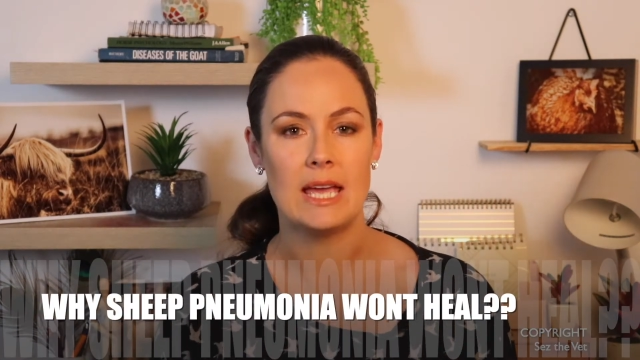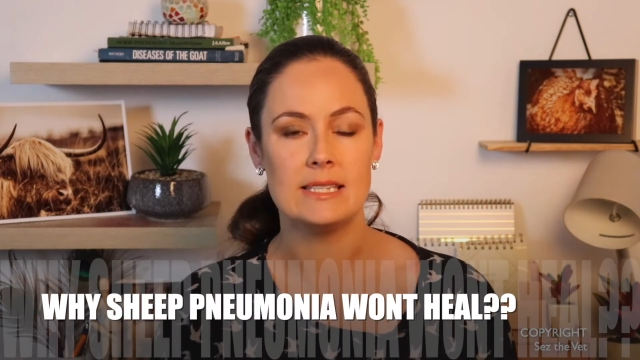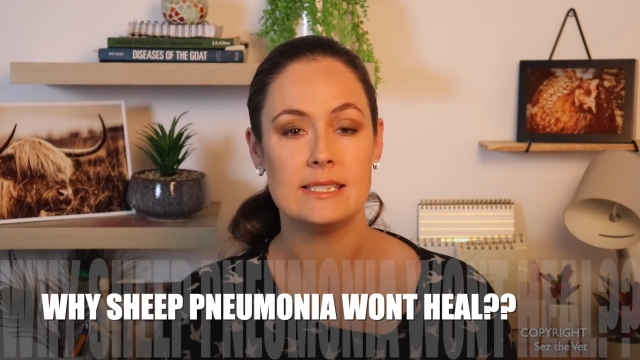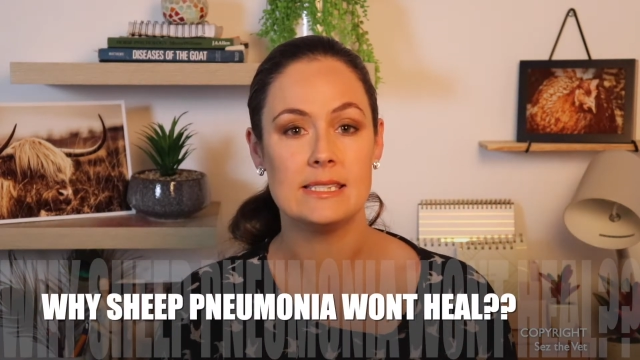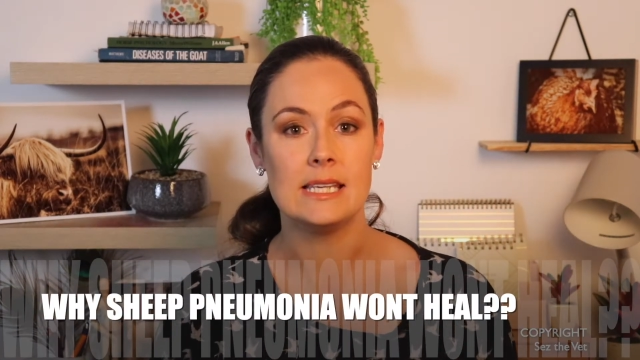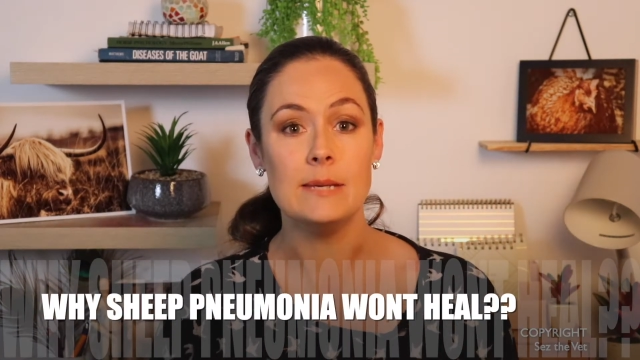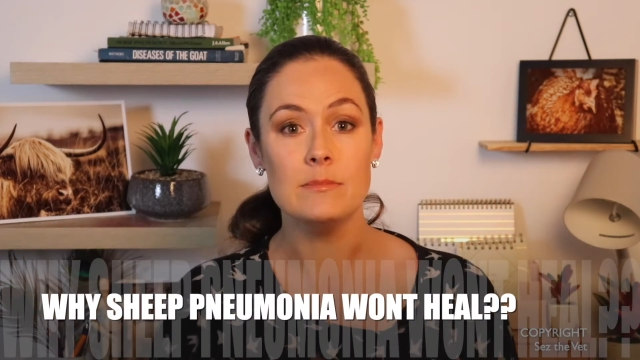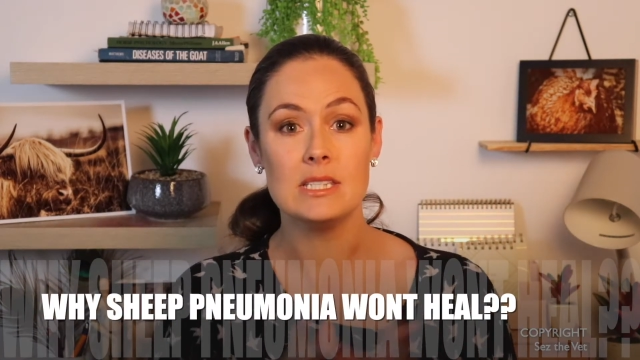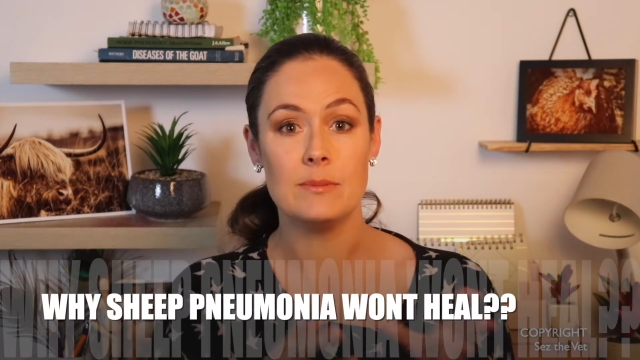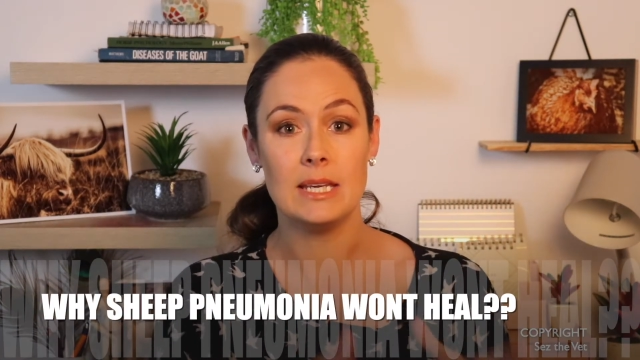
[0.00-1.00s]
It
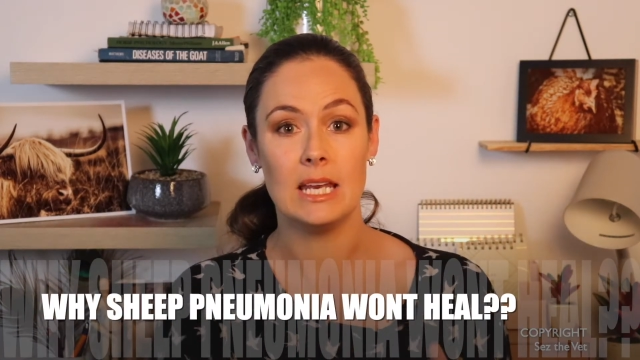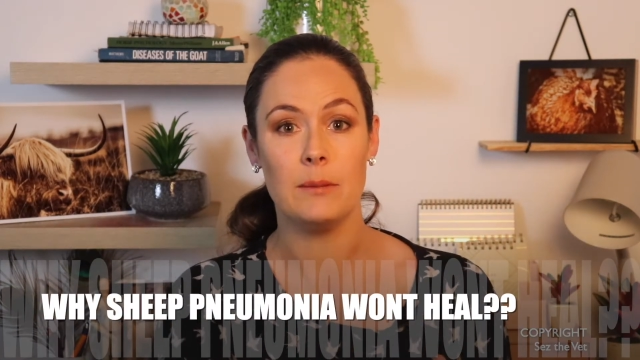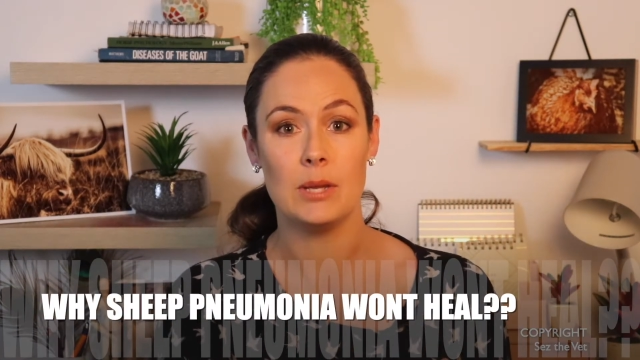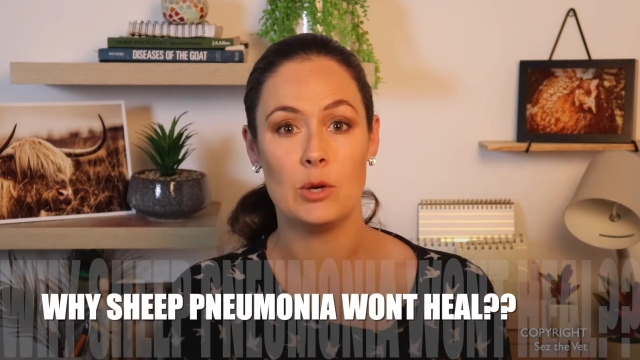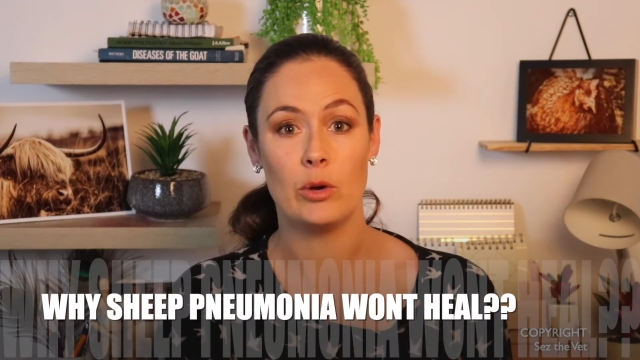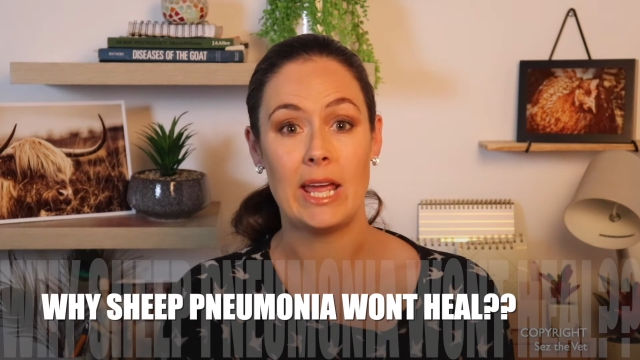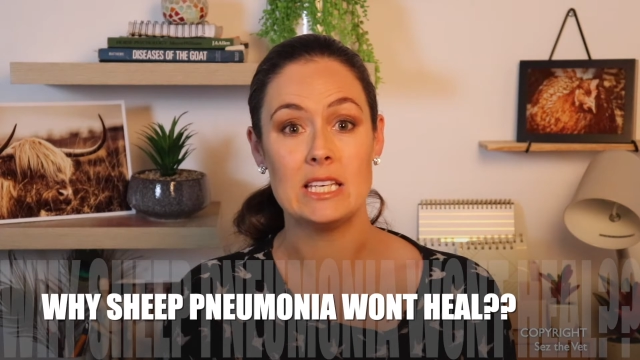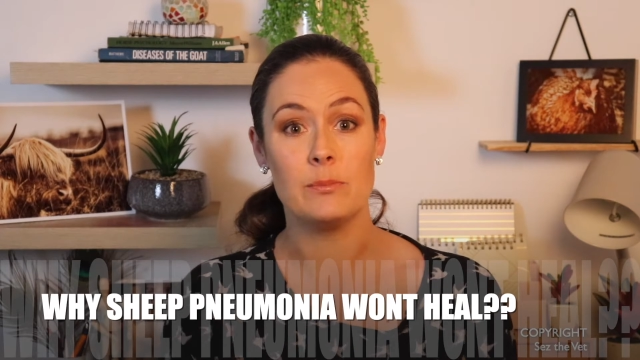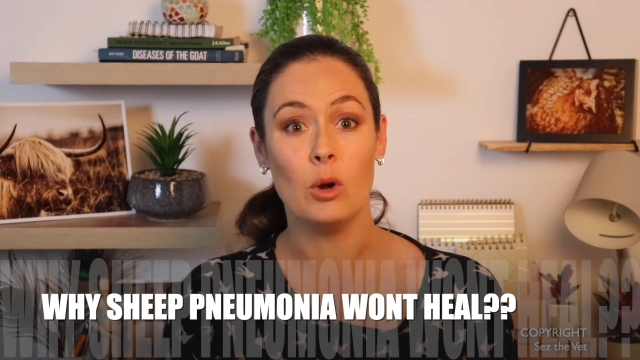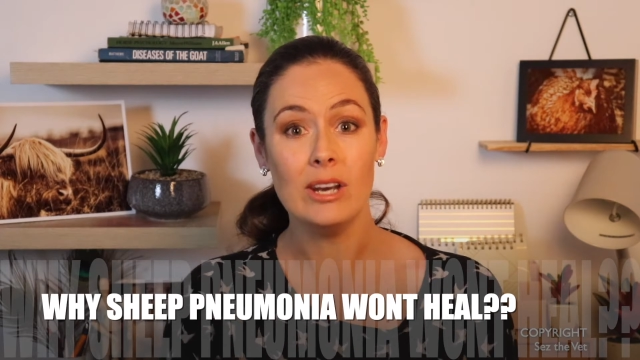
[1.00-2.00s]
seems to be getting better on
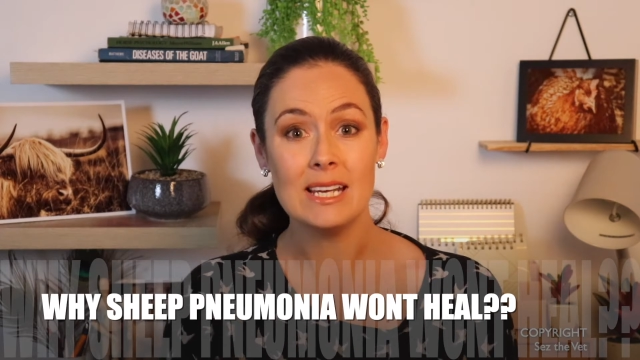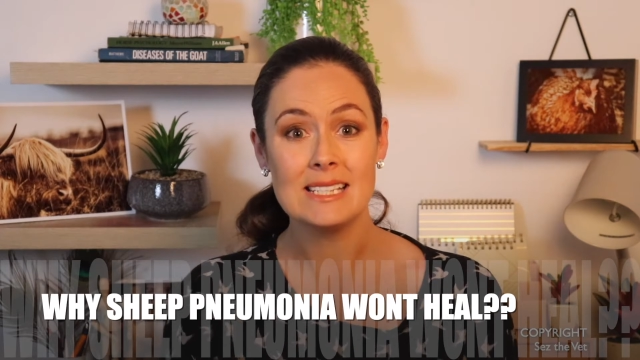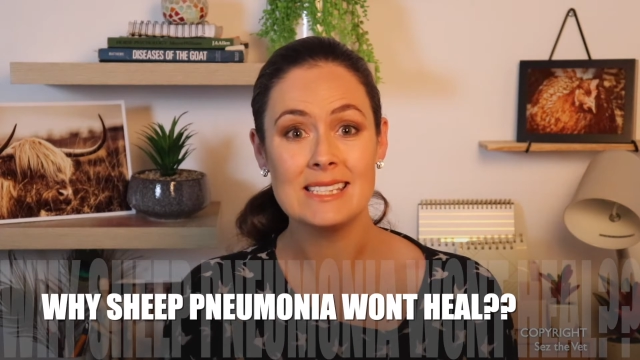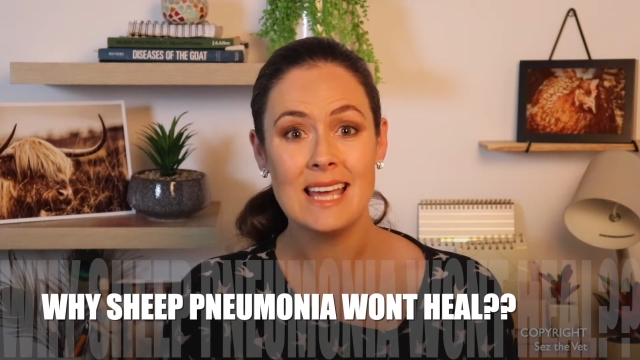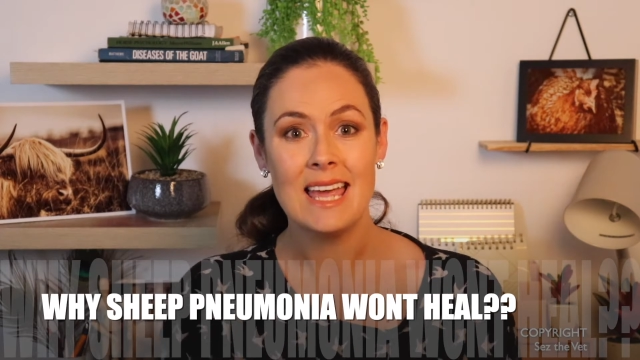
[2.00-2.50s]
antibiotics,